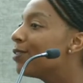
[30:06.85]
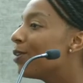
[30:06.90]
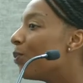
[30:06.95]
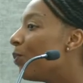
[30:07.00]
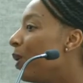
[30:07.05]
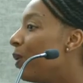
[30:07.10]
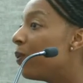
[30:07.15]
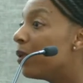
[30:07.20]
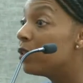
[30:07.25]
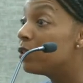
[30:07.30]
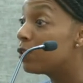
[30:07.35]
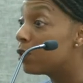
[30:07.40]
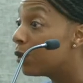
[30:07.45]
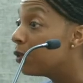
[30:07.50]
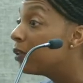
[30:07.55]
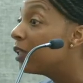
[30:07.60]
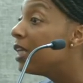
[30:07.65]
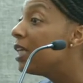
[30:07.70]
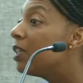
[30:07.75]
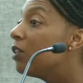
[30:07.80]
So we would
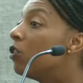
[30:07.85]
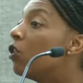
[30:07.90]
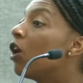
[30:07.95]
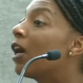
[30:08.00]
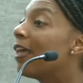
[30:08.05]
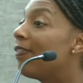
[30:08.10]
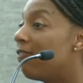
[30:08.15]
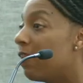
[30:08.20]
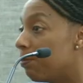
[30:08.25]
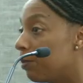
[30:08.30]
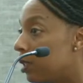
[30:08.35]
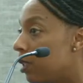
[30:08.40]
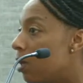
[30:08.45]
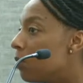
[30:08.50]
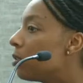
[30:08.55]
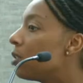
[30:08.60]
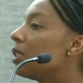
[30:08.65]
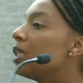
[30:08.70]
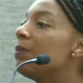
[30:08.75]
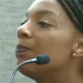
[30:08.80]
certainly look at them
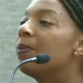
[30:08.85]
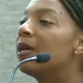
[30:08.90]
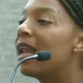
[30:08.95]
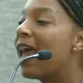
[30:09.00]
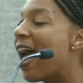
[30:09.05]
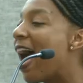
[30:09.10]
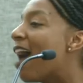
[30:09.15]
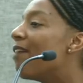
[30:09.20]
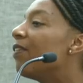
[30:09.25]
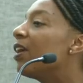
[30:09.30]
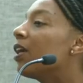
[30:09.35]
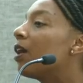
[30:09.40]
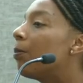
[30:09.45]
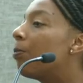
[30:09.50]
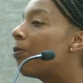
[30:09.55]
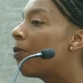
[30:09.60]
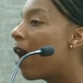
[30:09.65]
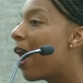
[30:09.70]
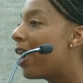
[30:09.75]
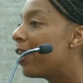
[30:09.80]
closely, but having a
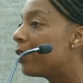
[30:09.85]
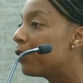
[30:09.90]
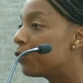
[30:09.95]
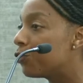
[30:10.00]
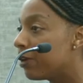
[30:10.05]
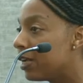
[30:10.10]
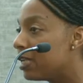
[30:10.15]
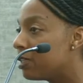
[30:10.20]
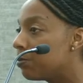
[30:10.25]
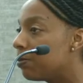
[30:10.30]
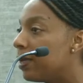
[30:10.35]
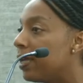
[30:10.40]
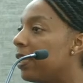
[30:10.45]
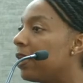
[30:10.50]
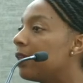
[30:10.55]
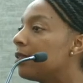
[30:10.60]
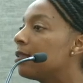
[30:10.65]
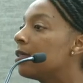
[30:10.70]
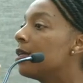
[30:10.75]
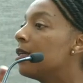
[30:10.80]
prior
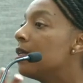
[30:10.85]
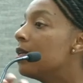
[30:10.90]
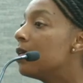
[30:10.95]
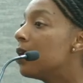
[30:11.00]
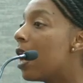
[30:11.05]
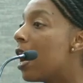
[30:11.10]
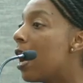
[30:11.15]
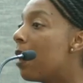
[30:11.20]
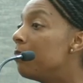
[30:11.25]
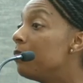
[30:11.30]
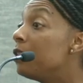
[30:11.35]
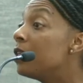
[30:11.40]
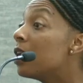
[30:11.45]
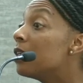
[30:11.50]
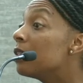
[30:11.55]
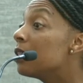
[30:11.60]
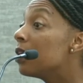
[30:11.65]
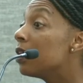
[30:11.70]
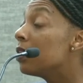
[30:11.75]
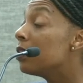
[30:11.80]
transplant um,
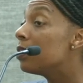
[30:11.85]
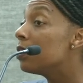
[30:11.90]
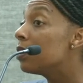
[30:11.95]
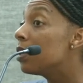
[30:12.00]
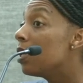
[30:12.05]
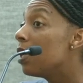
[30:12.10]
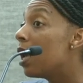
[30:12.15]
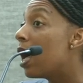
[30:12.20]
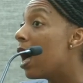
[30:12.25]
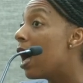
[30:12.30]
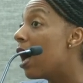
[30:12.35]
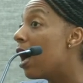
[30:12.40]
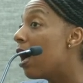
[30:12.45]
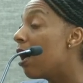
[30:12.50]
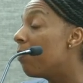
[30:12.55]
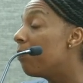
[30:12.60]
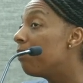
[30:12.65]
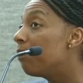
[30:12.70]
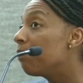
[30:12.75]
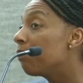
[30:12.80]
doesn't
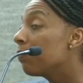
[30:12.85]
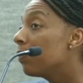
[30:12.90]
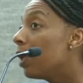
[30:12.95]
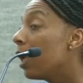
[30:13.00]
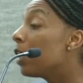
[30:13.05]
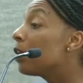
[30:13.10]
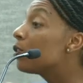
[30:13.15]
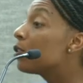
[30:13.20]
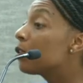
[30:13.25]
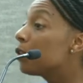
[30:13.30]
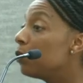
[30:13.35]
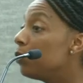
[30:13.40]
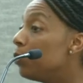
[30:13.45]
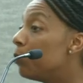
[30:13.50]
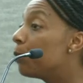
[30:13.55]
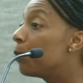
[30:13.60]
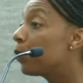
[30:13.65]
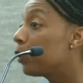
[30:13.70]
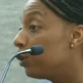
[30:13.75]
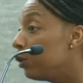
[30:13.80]
um,
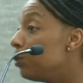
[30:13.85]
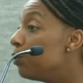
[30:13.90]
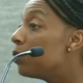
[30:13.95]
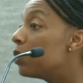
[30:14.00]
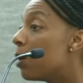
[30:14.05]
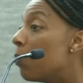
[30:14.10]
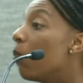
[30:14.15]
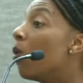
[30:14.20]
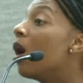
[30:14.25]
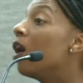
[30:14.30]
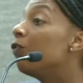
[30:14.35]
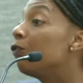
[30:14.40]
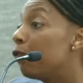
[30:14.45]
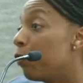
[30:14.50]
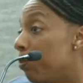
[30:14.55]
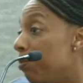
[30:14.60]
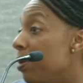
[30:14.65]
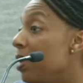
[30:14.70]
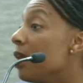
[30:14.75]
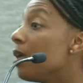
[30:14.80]
exclude, preclude someone
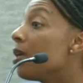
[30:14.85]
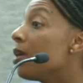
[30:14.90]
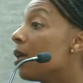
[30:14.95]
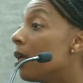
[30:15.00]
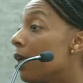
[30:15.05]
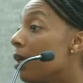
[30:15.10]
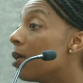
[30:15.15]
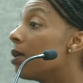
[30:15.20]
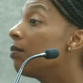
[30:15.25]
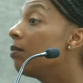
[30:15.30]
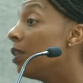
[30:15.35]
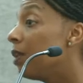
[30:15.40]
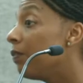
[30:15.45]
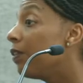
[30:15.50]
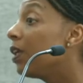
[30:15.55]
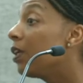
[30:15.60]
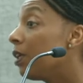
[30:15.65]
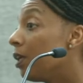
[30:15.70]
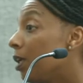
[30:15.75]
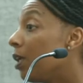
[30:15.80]
from being a
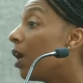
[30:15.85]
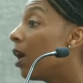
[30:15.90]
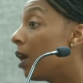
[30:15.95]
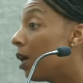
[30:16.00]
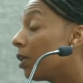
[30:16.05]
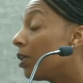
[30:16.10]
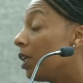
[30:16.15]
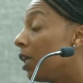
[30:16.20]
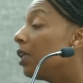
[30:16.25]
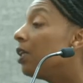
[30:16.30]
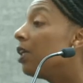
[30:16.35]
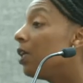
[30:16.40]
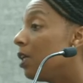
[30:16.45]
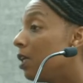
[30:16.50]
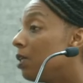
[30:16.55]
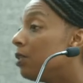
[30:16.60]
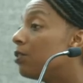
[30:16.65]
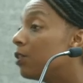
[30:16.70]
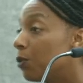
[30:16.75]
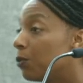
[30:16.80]
living uh,
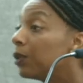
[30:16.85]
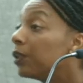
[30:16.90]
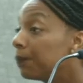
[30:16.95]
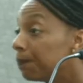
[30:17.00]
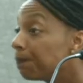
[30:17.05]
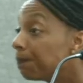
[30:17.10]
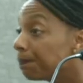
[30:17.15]
kidney donor.